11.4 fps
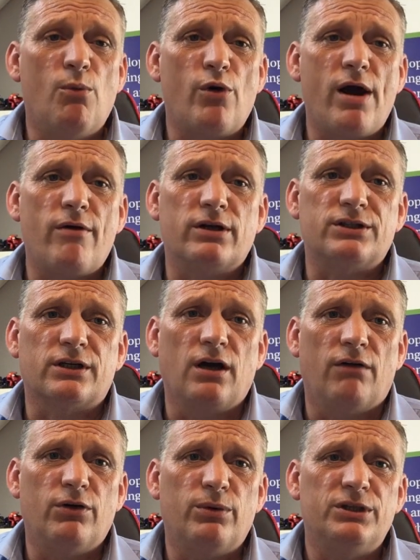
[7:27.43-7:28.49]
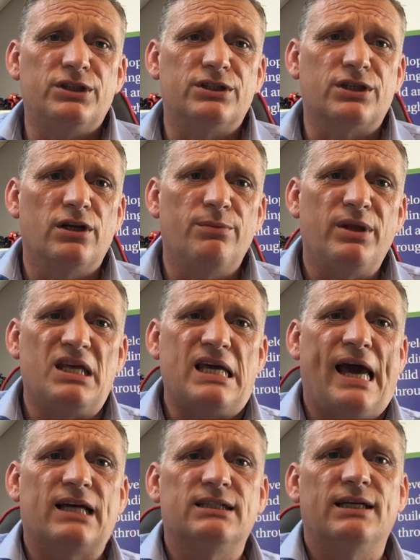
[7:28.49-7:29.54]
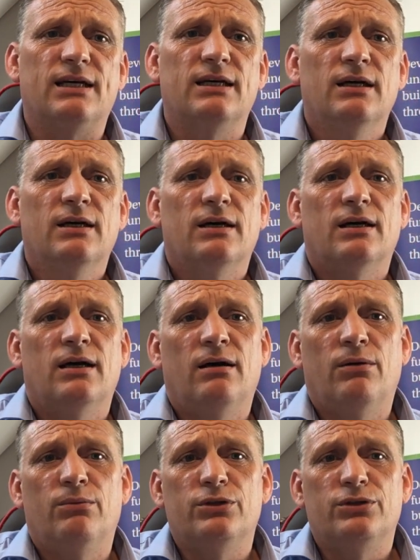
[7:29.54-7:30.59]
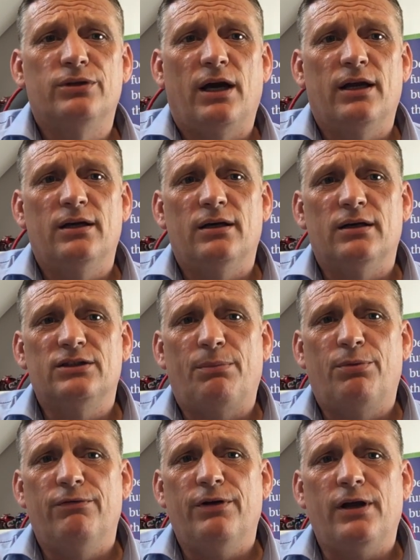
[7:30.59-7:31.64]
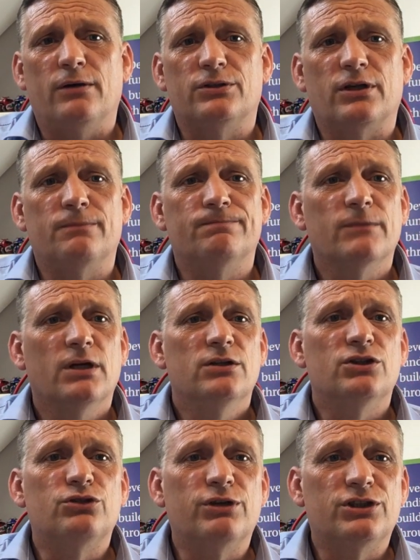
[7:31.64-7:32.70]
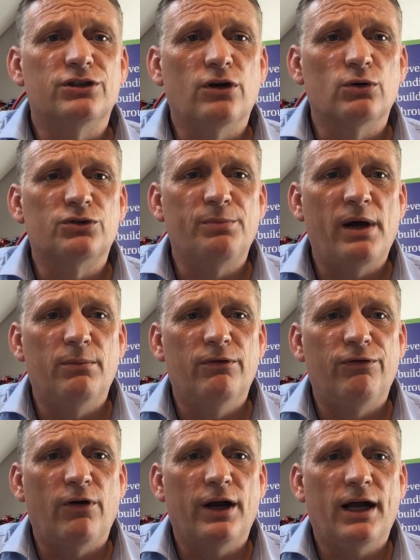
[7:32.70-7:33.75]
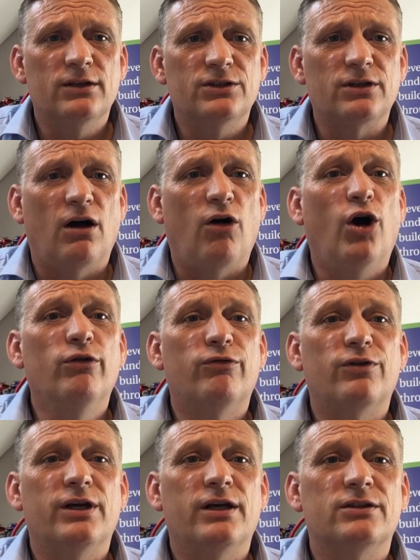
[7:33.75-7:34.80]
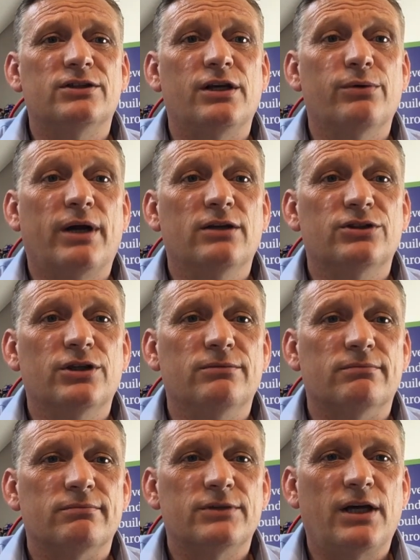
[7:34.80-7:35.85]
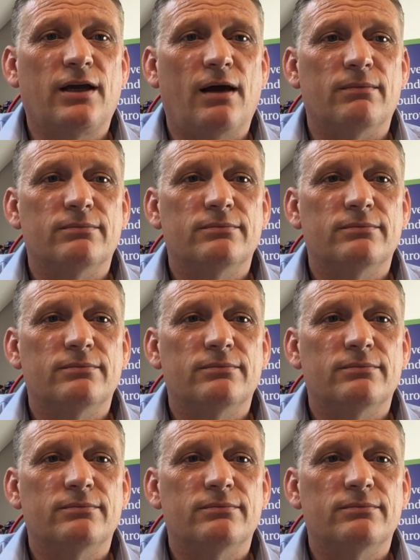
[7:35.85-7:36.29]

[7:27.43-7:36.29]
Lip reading: area to cover, which is going to be the exit, and we'll do that in a separate video. So this is Richard Knowles from Element Finance. I'll hopefully see you again soon. Take care.